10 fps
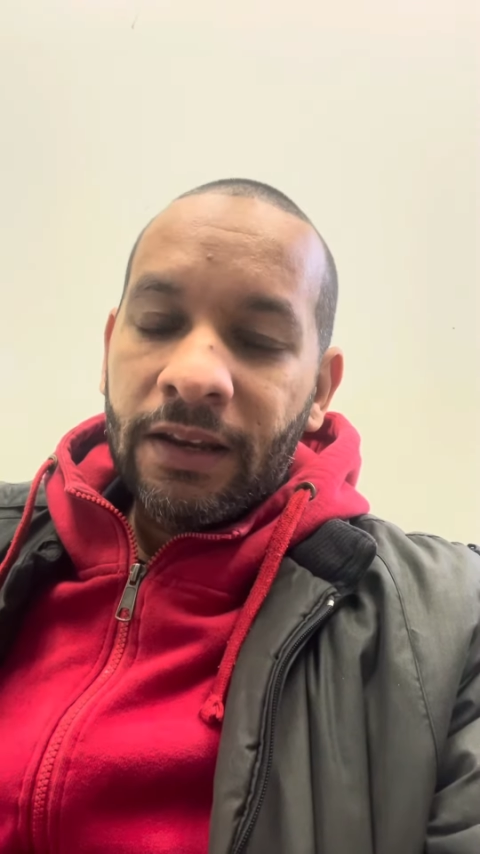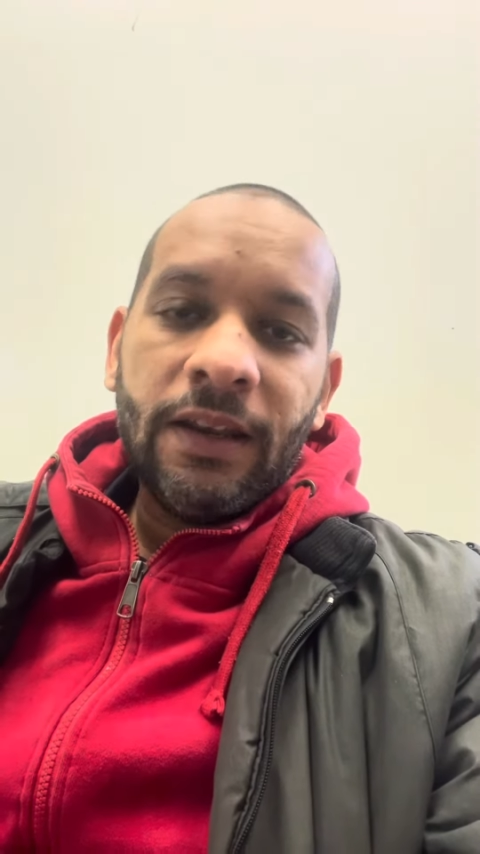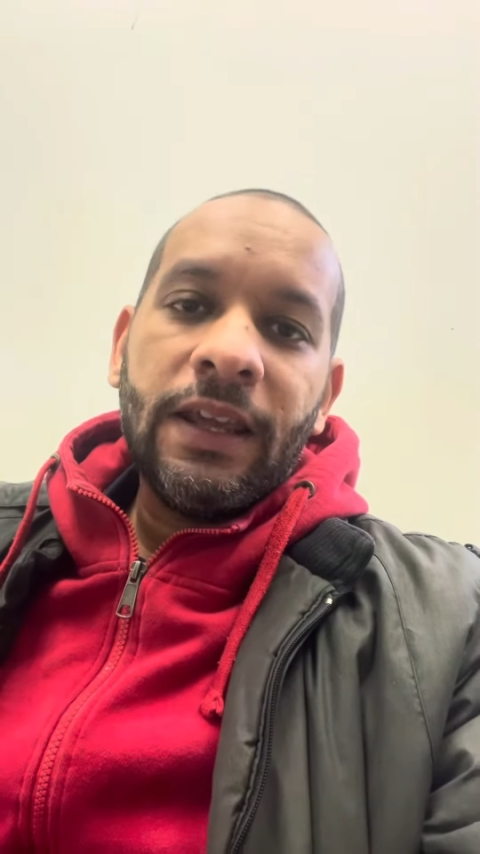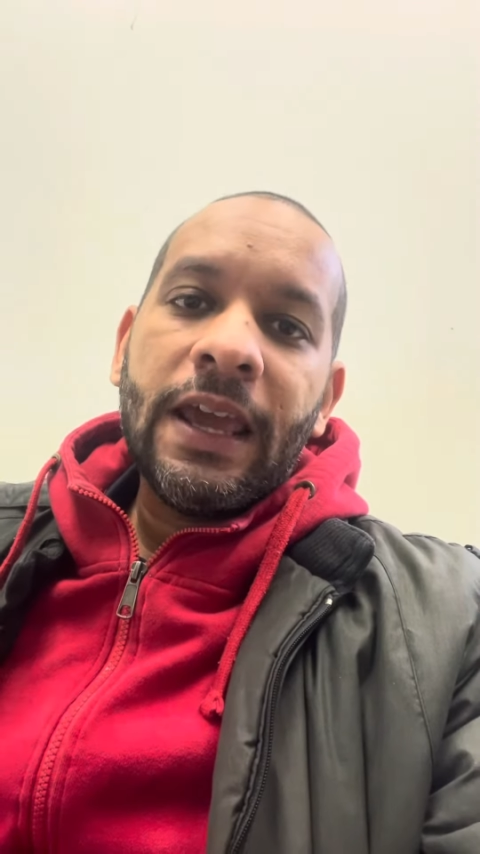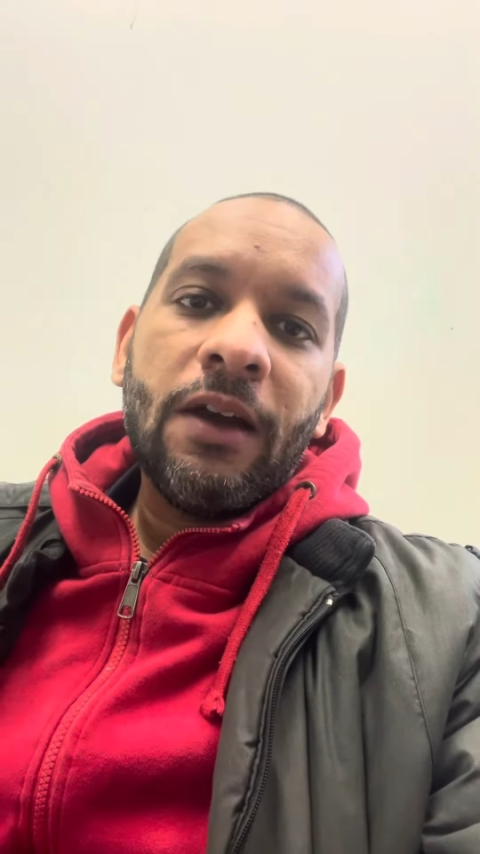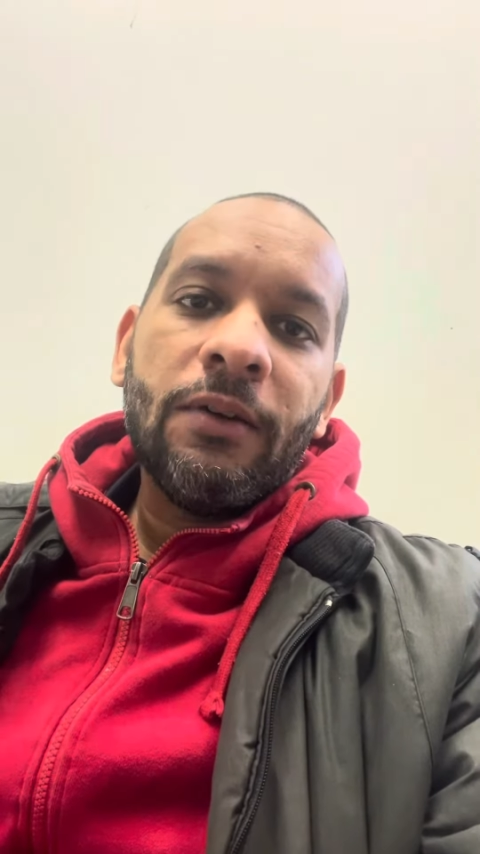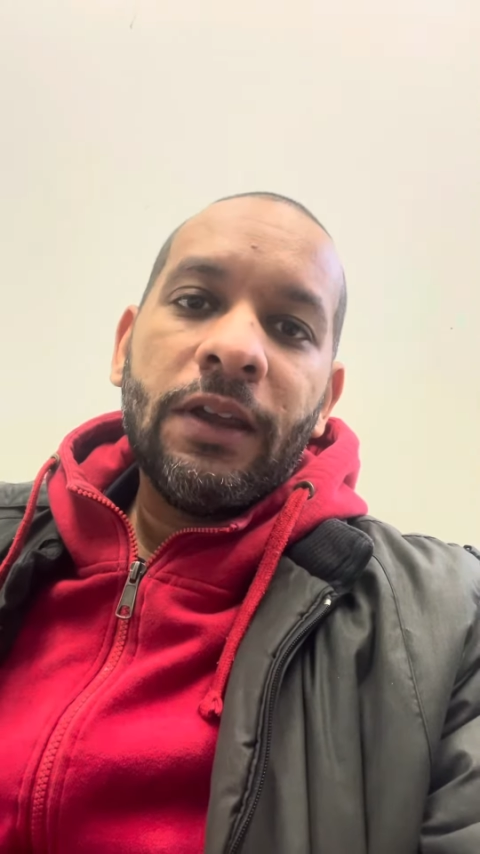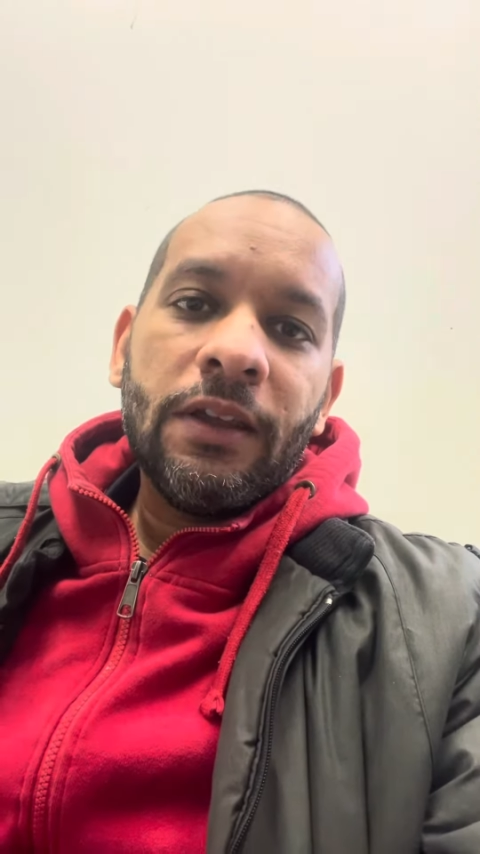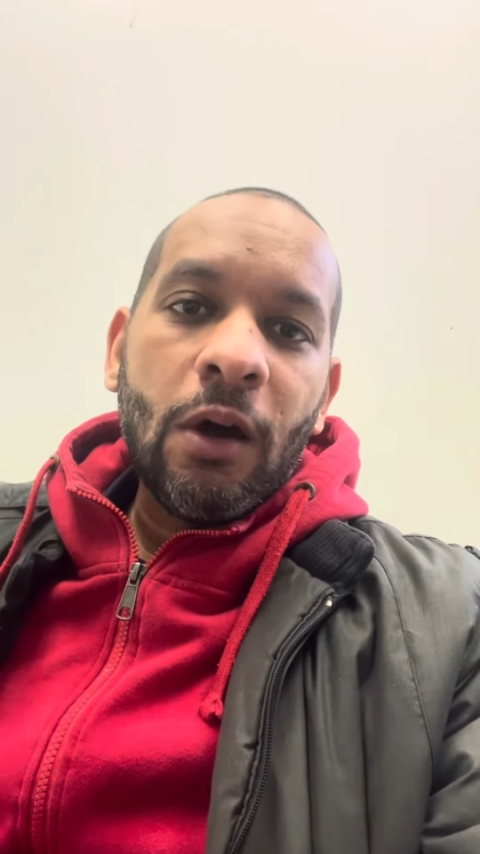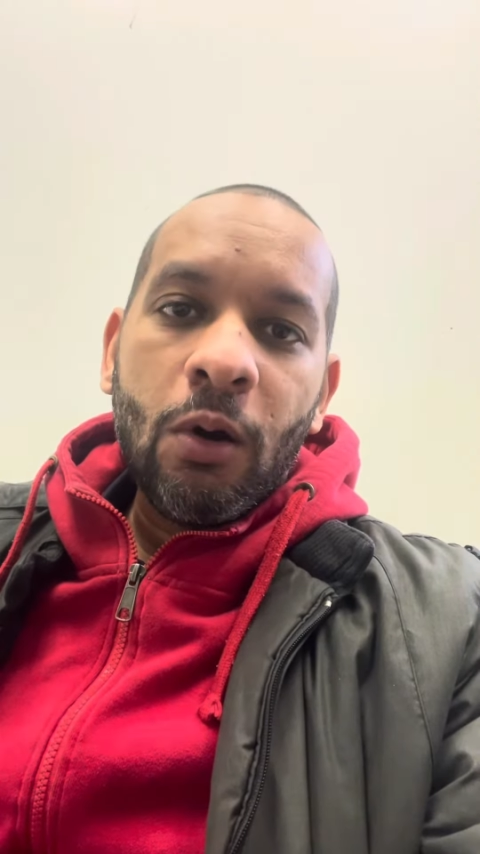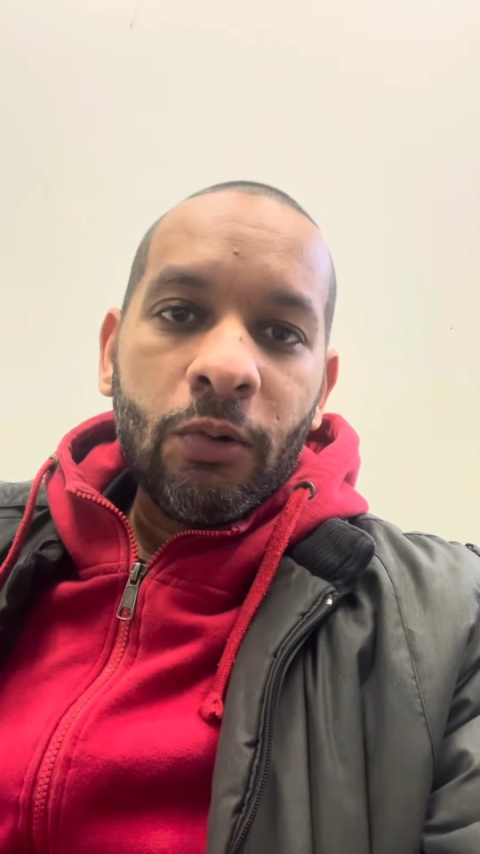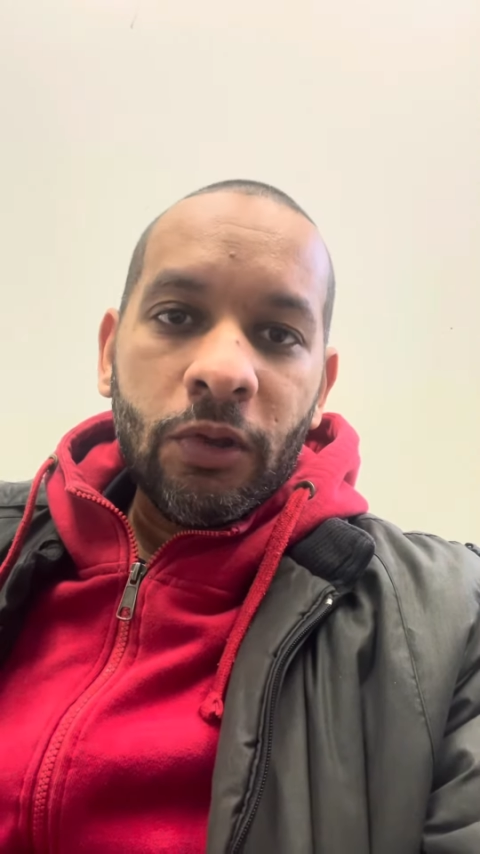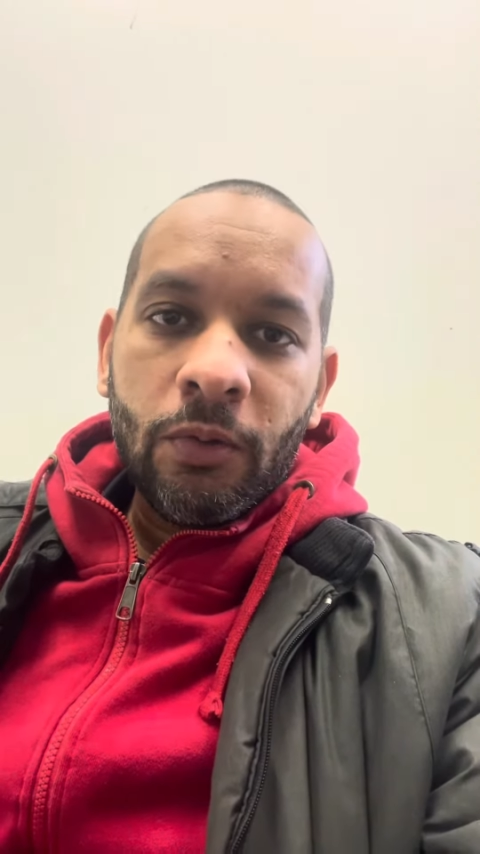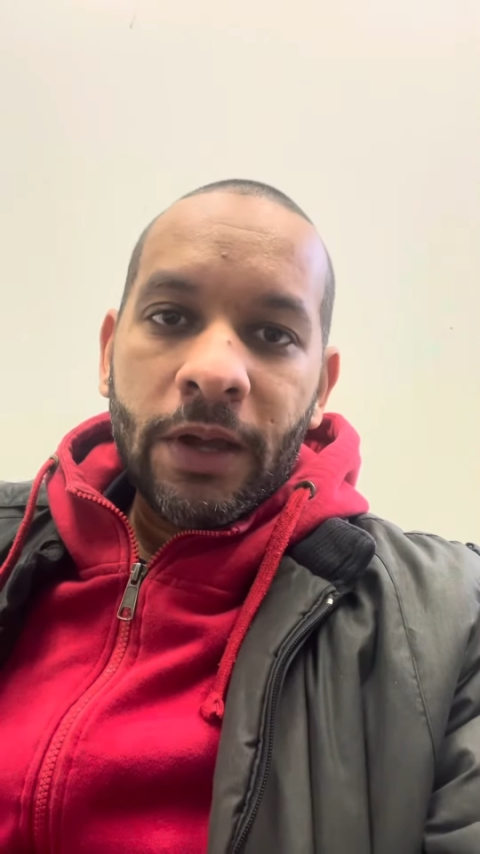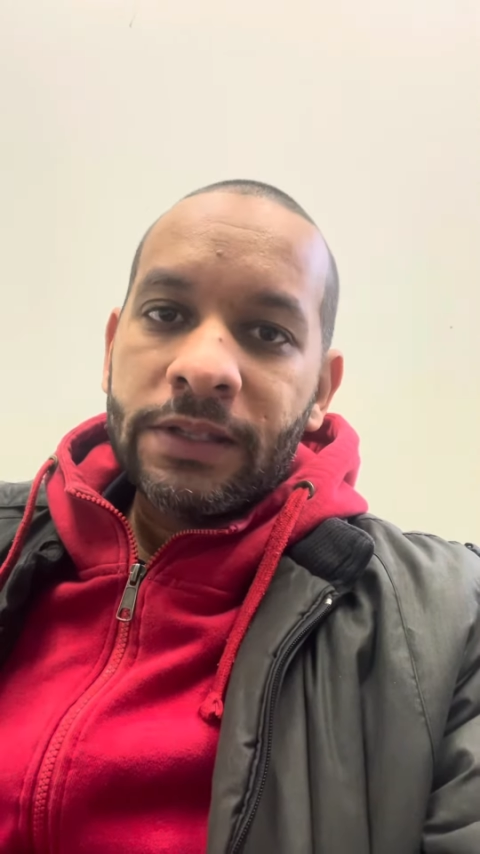any county in the whole
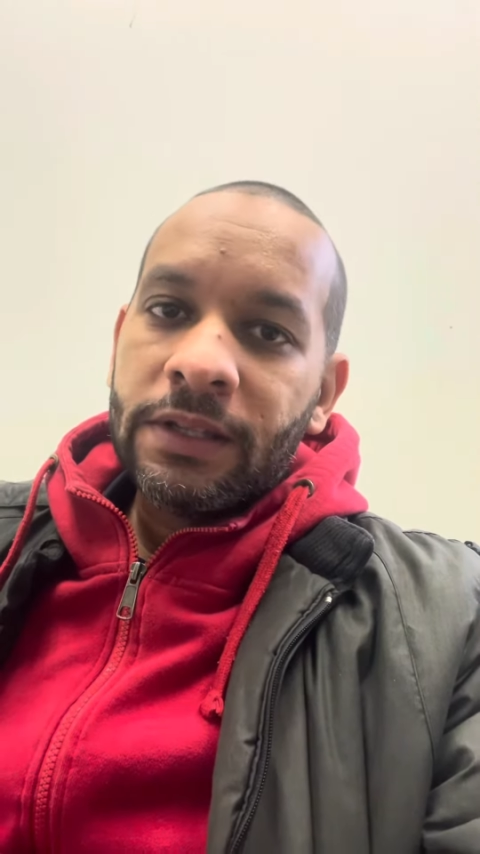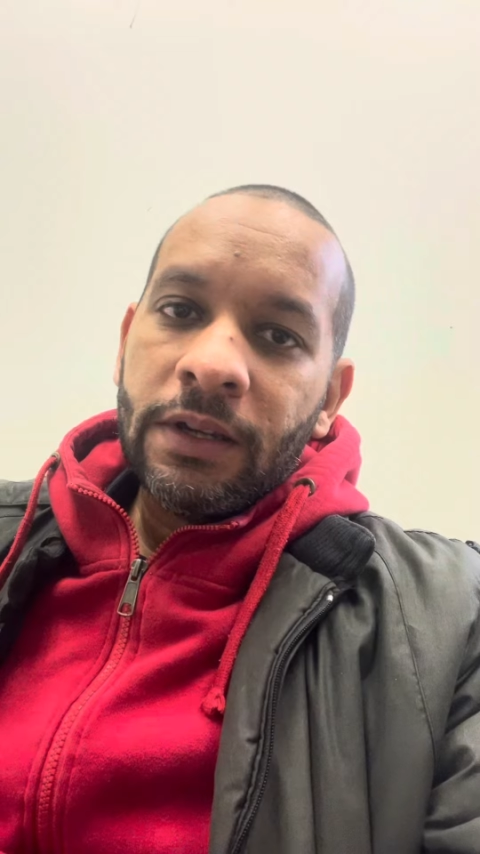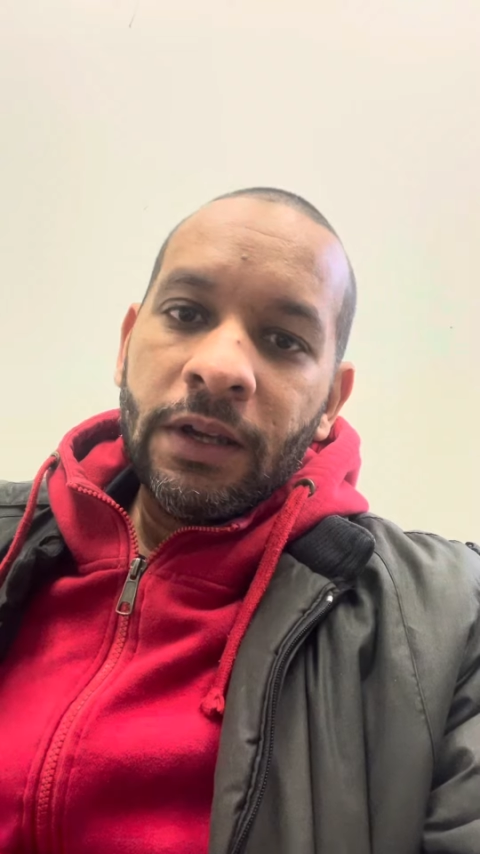US.